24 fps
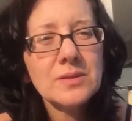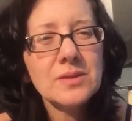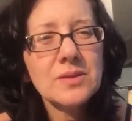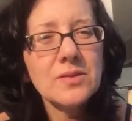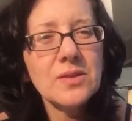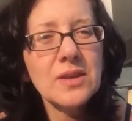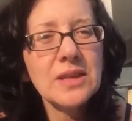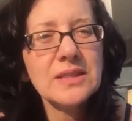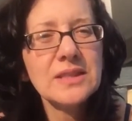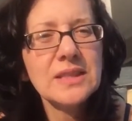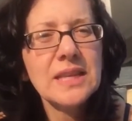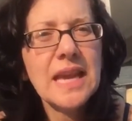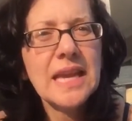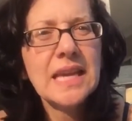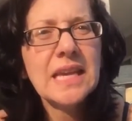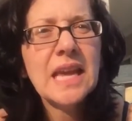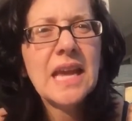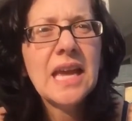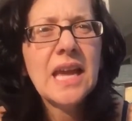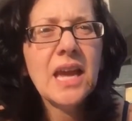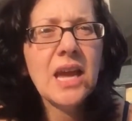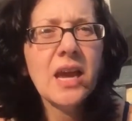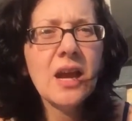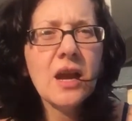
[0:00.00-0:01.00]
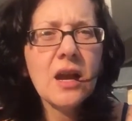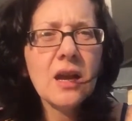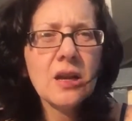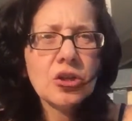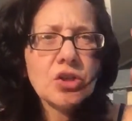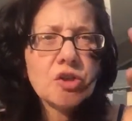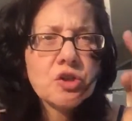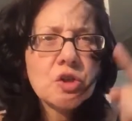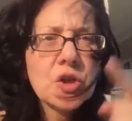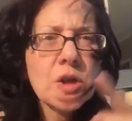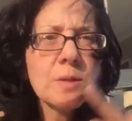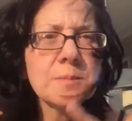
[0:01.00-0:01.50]
So they say,
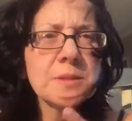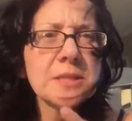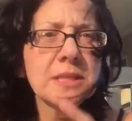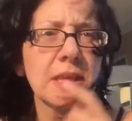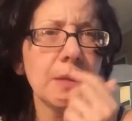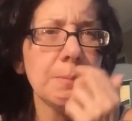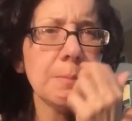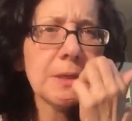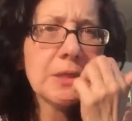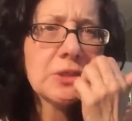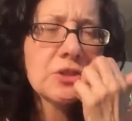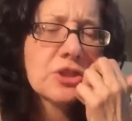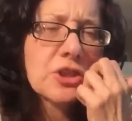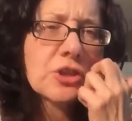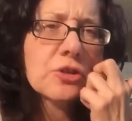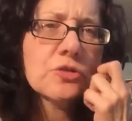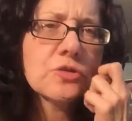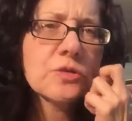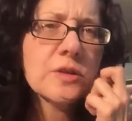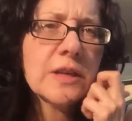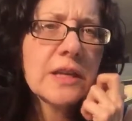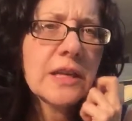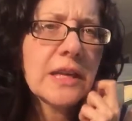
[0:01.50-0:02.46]
Trump's keeping children